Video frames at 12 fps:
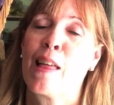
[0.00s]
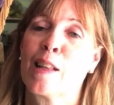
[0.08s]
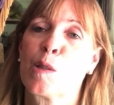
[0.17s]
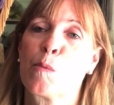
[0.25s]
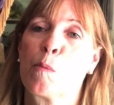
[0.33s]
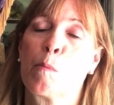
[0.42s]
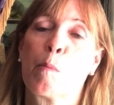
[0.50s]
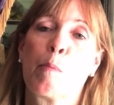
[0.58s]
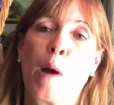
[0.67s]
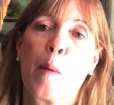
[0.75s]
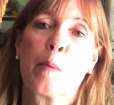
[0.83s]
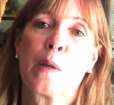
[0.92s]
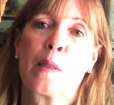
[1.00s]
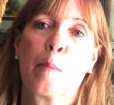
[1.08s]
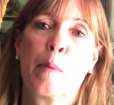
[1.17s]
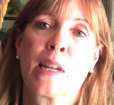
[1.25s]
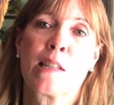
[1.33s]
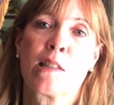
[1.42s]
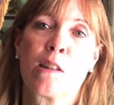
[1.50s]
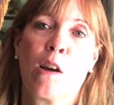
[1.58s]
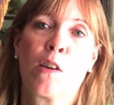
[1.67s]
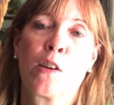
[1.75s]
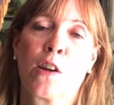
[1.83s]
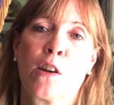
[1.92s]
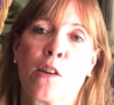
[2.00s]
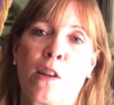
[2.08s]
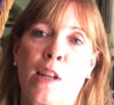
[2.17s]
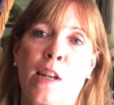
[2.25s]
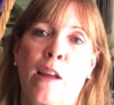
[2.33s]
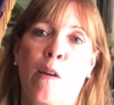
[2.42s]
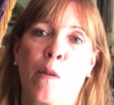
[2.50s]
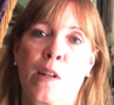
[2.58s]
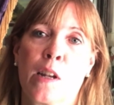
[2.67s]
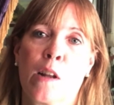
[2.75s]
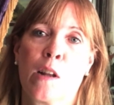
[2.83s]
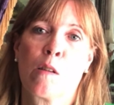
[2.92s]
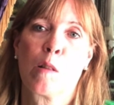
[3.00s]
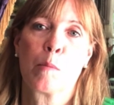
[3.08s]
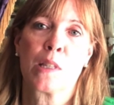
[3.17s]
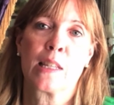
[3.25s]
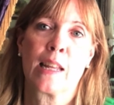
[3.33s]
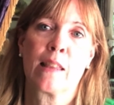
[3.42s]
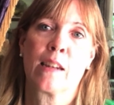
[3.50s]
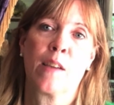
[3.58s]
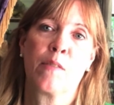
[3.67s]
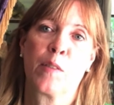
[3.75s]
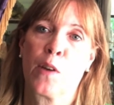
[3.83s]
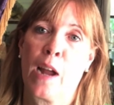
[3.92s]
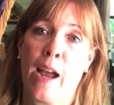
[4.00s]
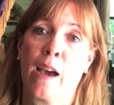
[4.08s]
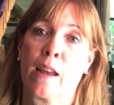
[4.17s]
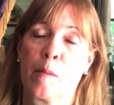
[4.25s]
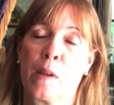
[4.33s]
That's probably the biggest honor, you know, in Oklahoma City that I've ever had.